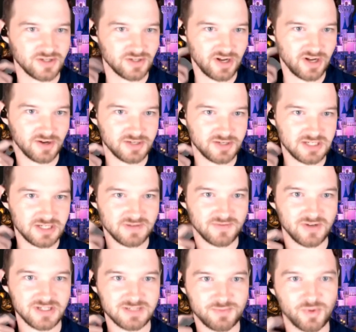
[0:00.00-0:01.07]
You know, she's been very
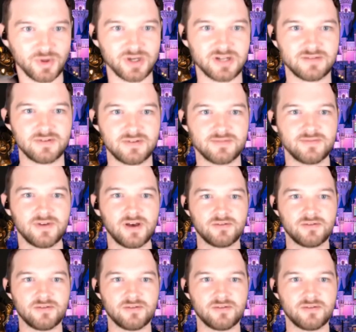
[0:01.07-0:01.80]
supportive of, mm-hmm.